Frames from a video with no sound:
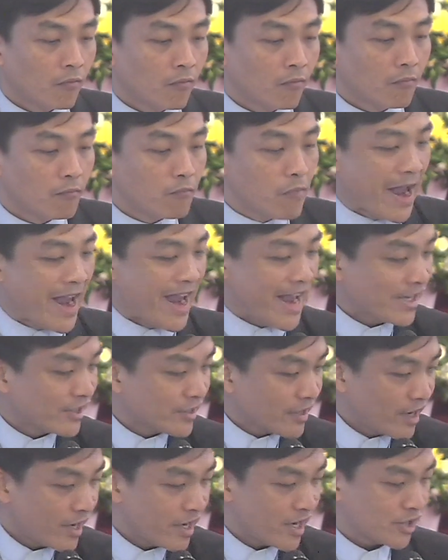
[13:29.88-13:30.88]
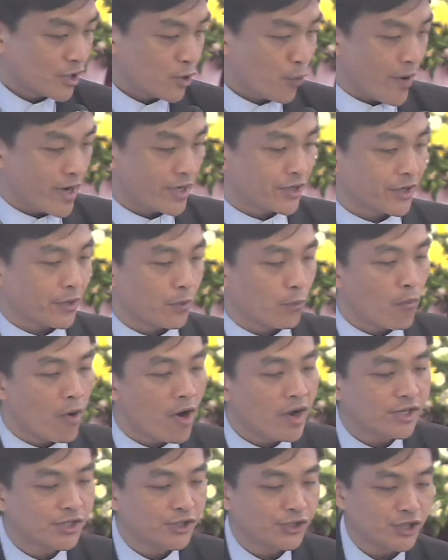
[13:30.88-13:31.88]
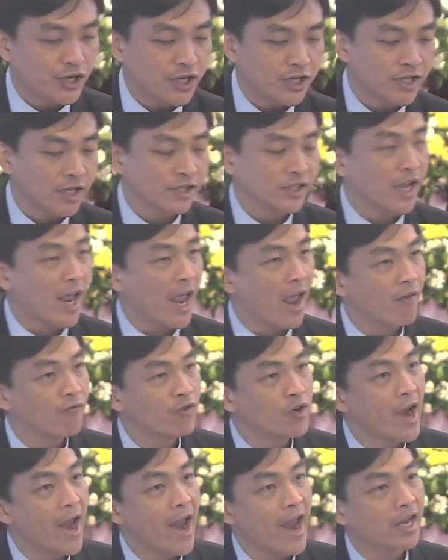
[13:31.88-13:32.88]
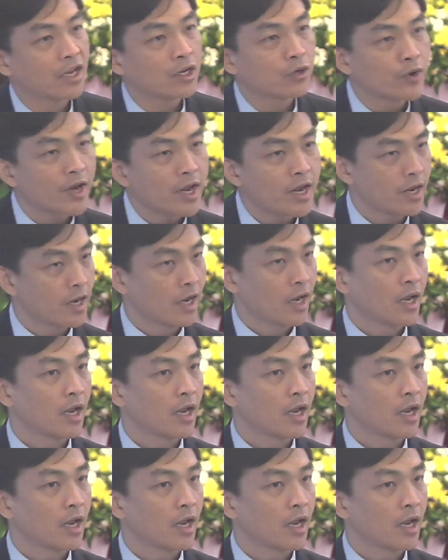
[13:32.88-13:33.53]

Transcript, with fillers: By answering this question, was Jesus ever angry?